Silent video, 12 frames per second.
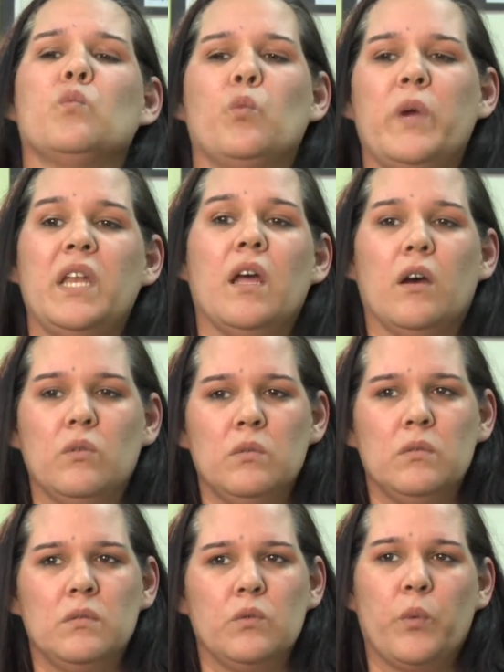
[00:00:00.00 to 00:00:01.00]
We know.
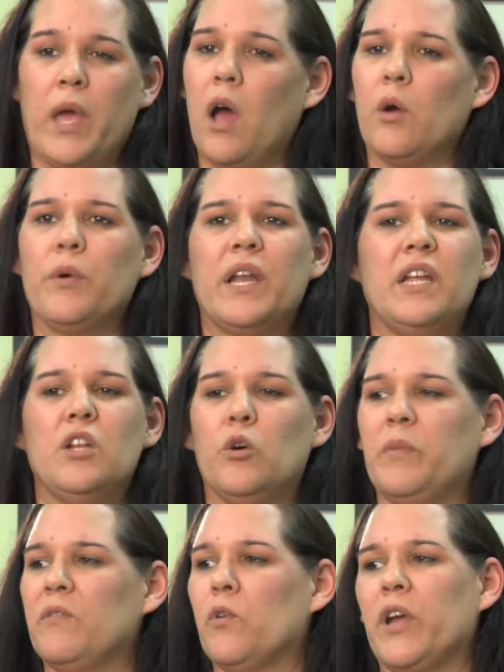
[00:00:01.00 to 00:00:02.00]
We already
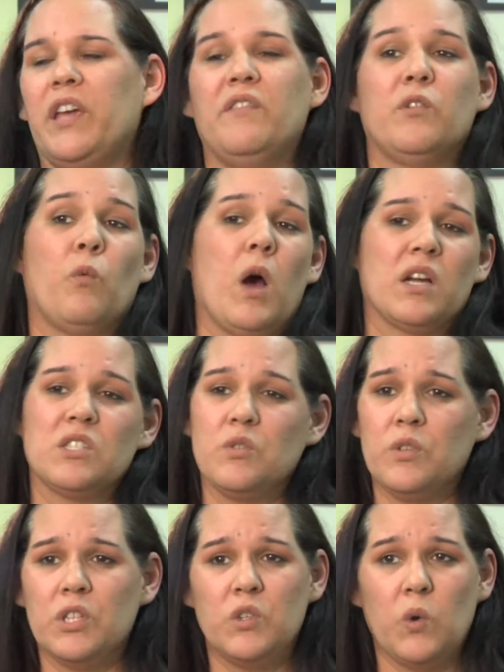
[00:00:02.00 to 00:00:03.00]
know before he even walks through the